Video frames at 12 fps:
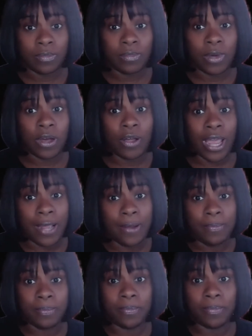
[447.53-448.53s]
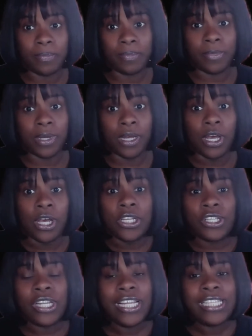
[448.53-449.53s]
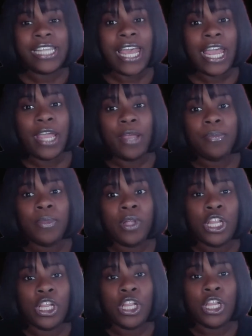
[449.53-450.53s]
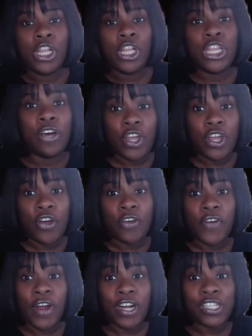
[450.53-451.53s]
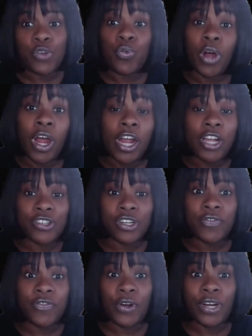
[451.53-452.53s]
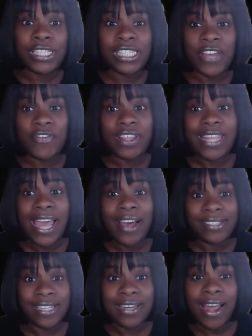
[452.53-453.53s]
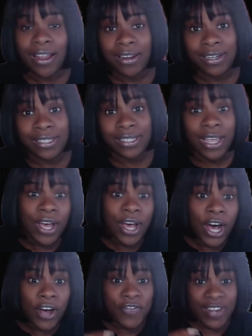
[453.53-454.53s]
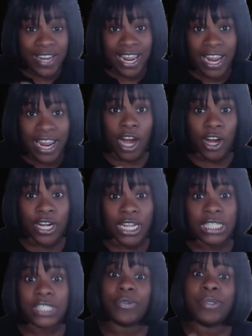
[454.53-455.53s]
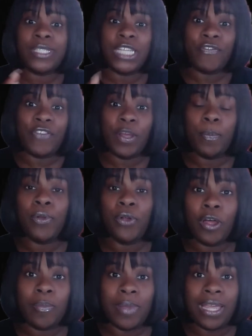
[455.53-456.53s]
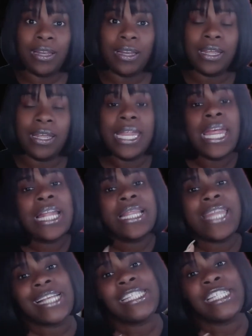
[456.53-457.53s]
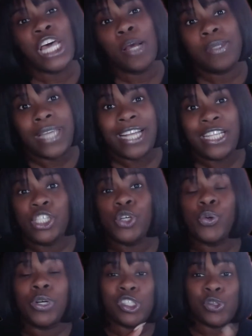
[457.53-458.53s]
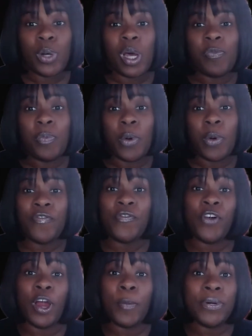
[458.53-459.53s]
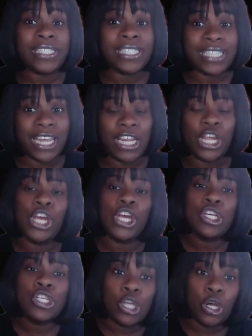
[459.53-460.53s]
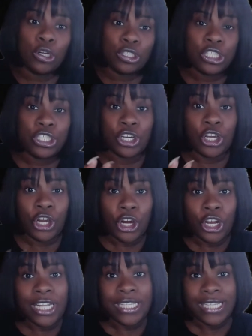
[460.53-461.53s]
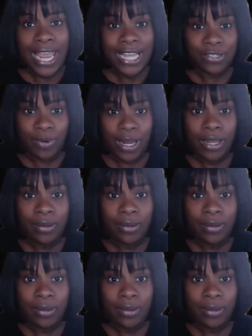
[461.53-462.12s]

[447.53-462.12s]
Okay? So let's say the first $147,000 of net earnings from self-employment, that's subject to a 12.4% Social Security tax rate.